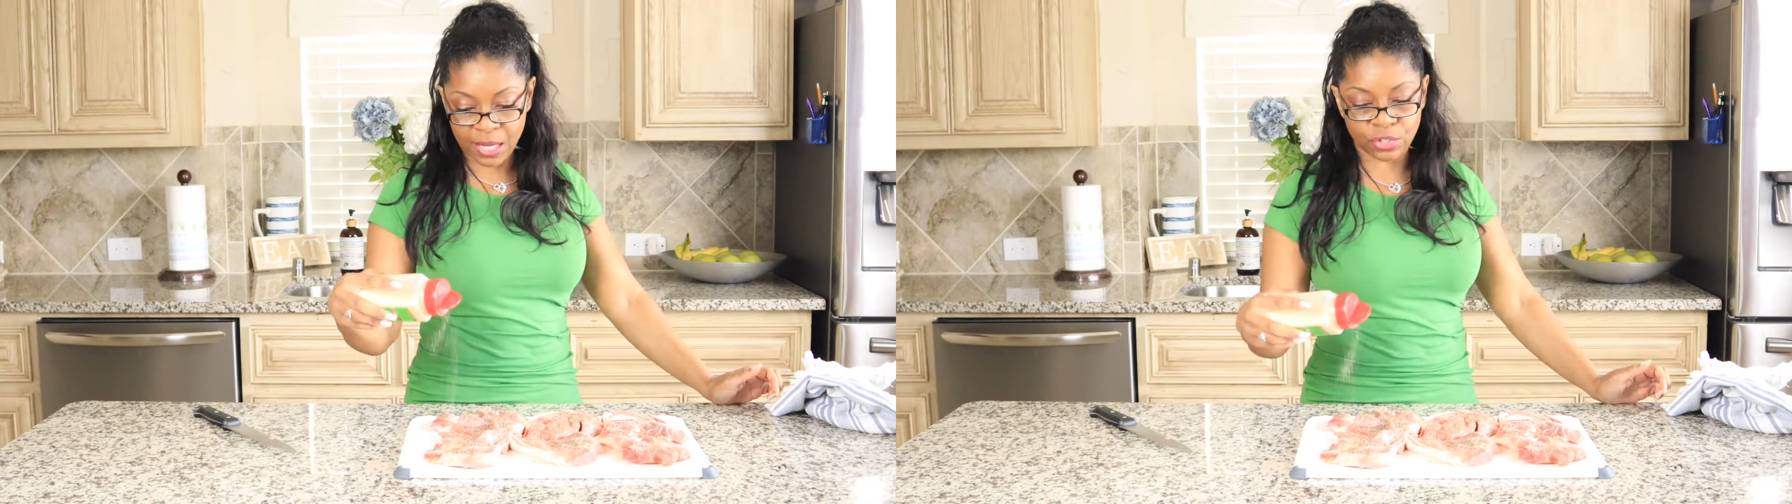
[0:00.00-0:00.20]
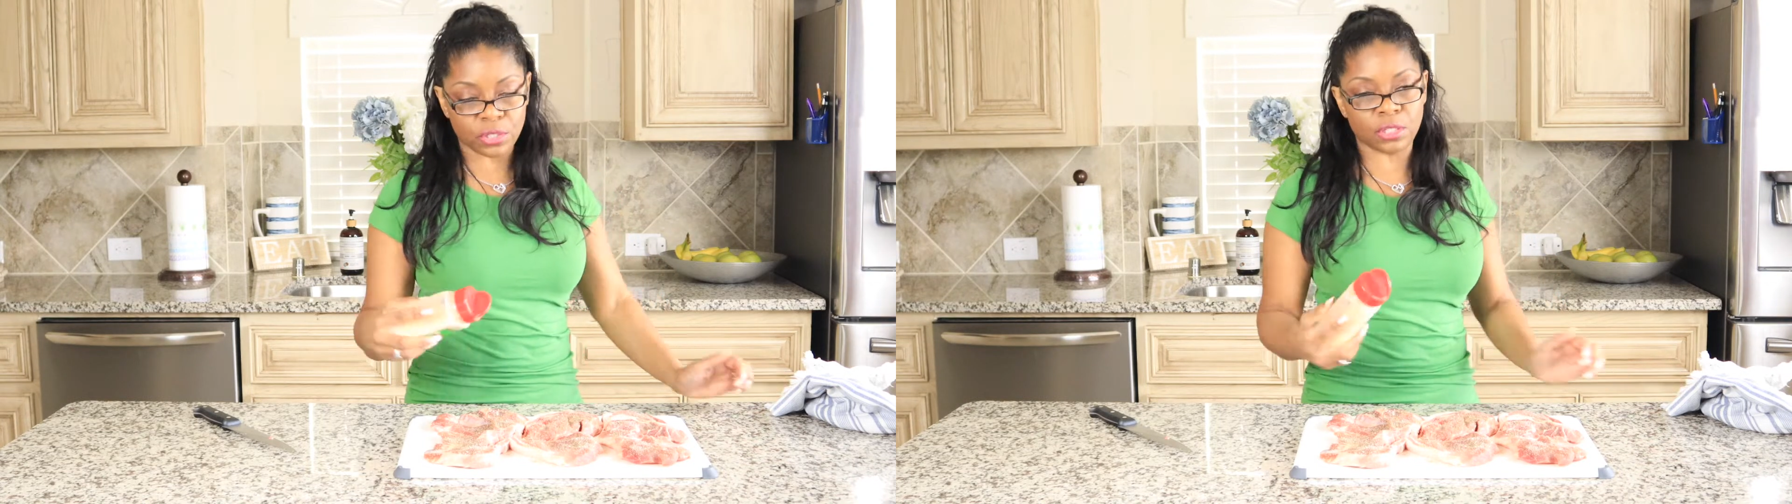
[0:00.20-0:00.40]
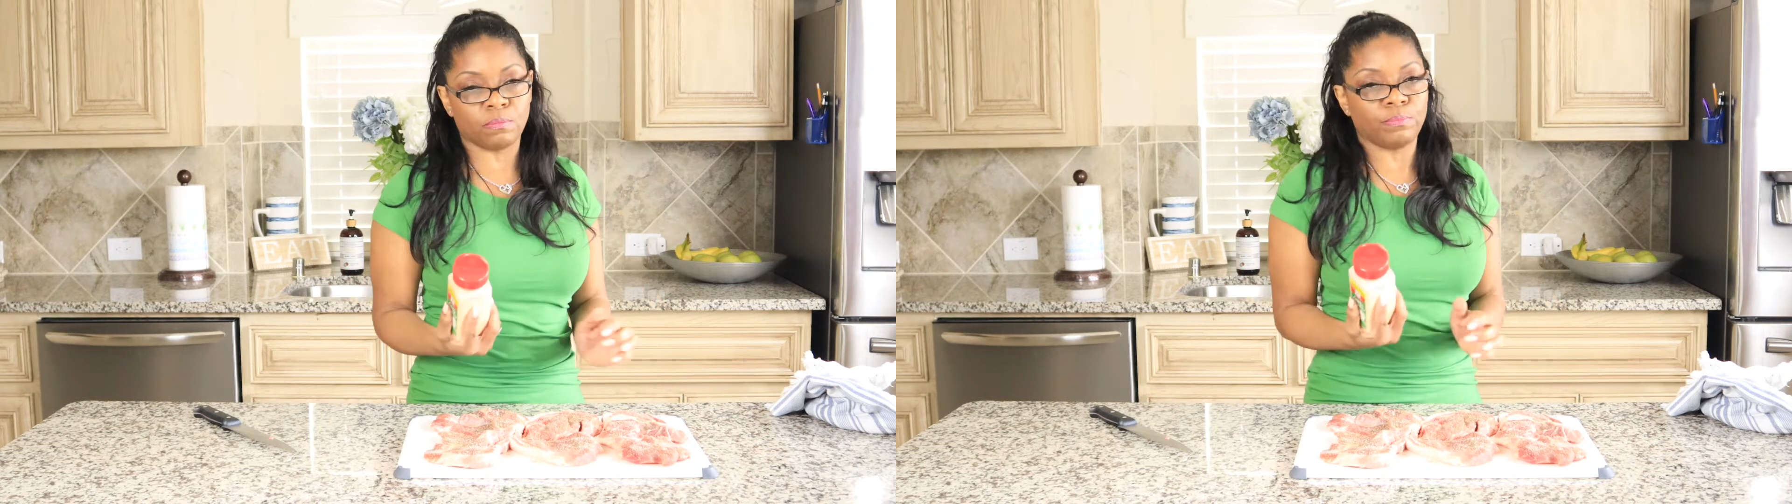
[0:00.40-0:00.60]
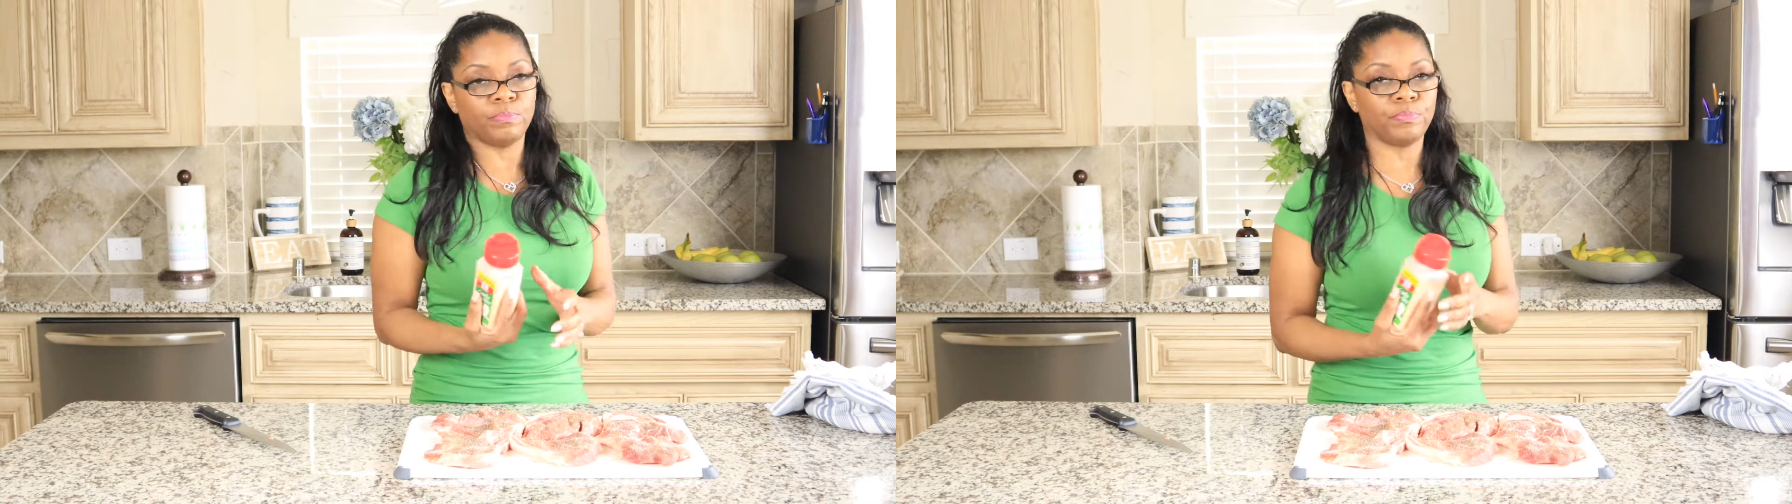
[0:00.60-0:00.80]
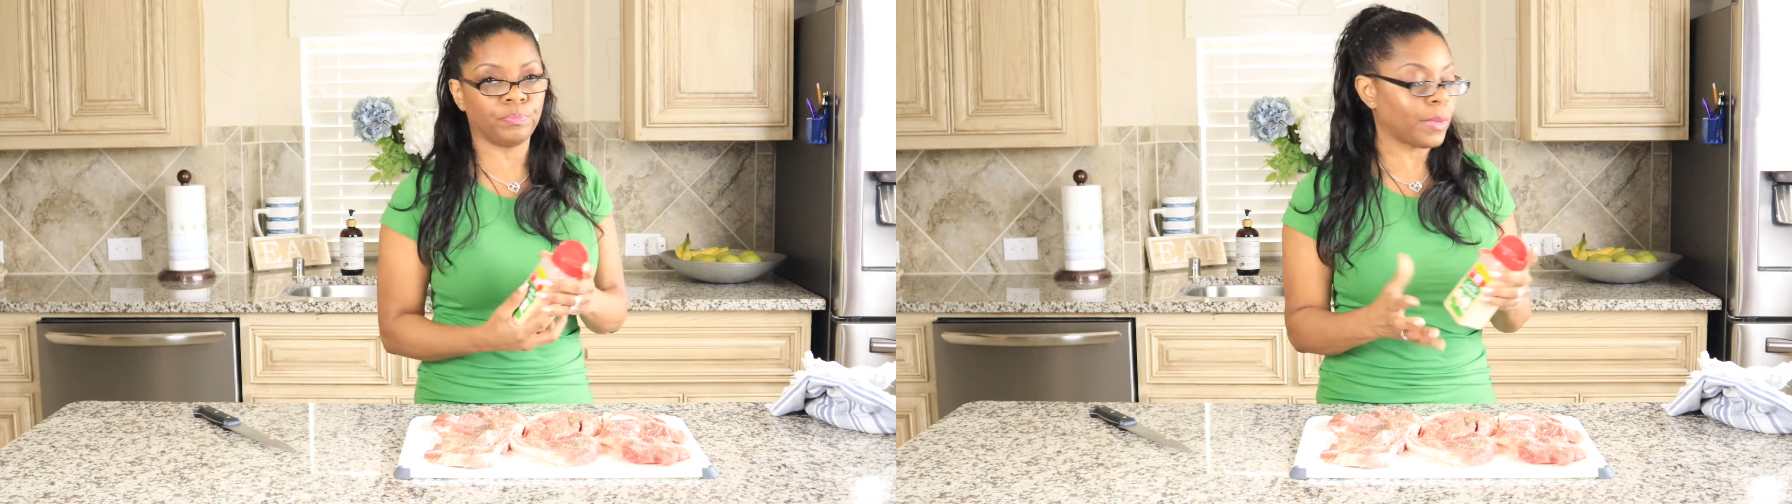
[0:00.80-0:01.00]
I just
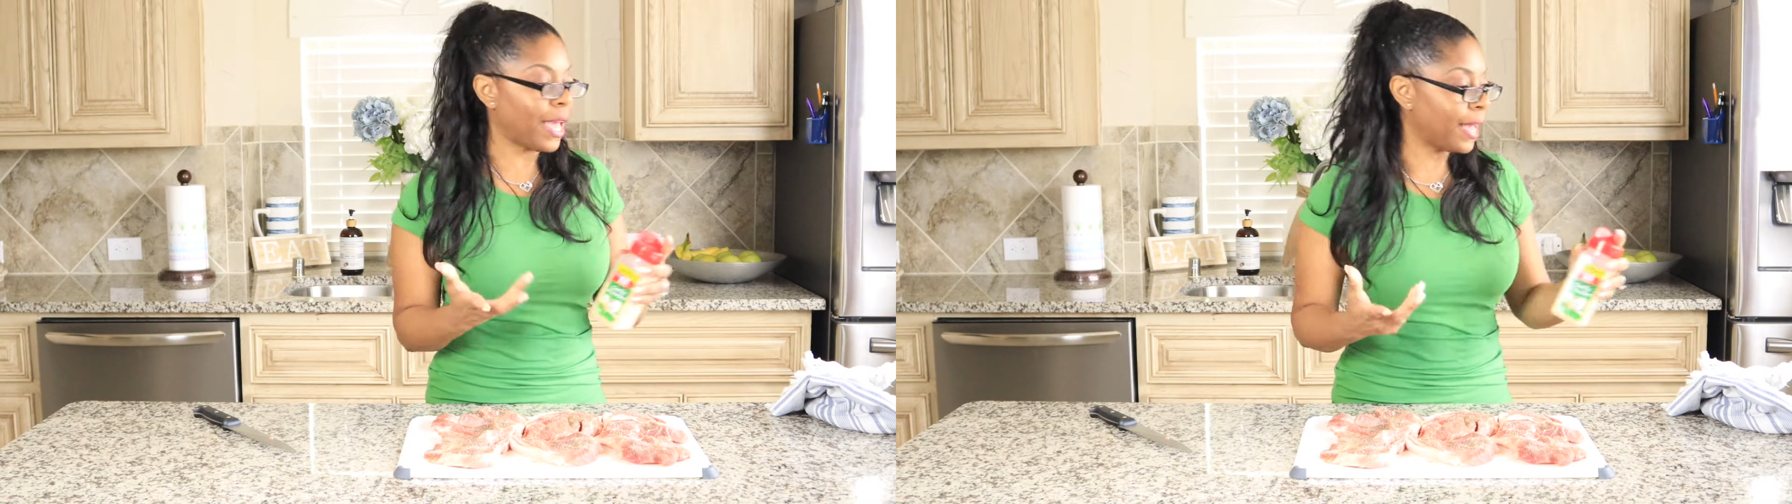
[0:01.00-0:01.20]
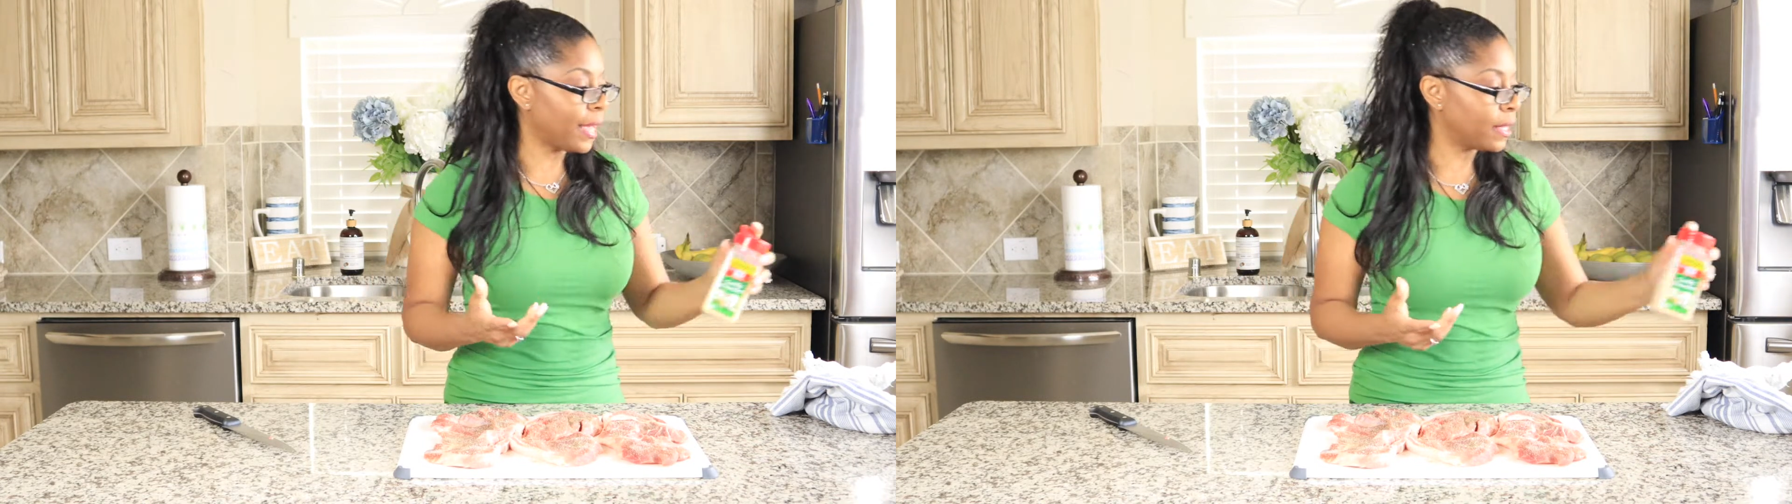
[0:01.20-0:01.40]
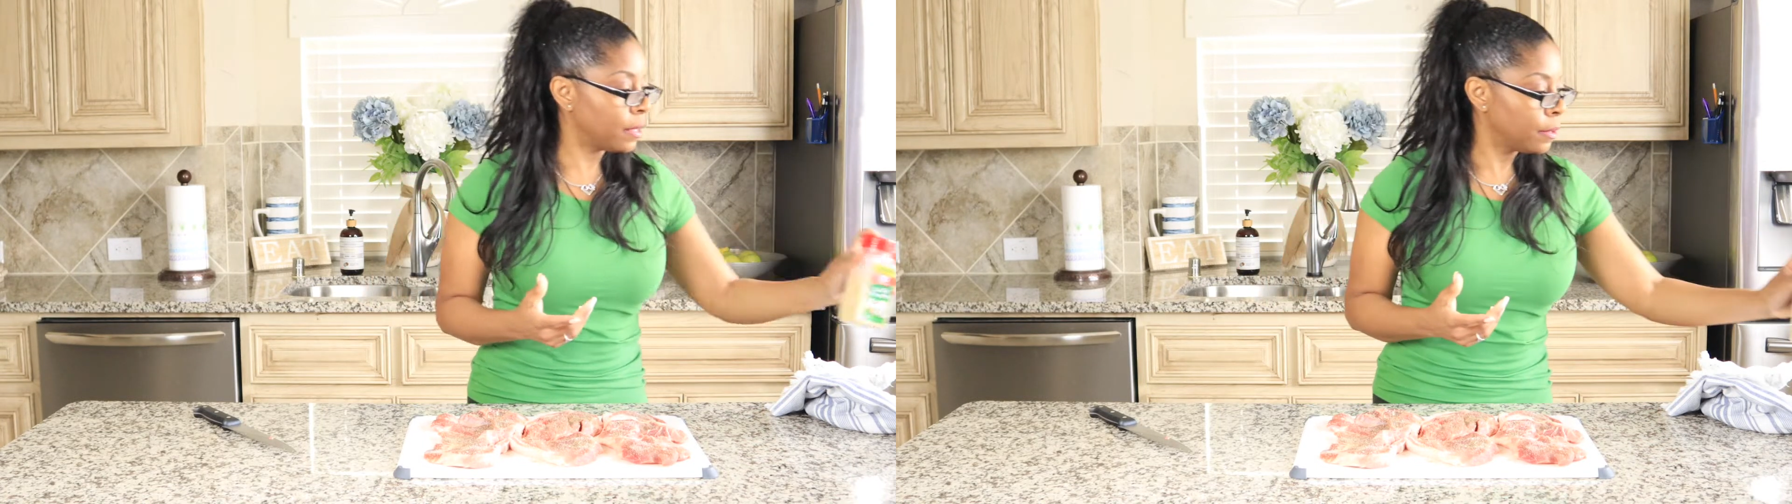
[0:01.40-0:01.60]
add,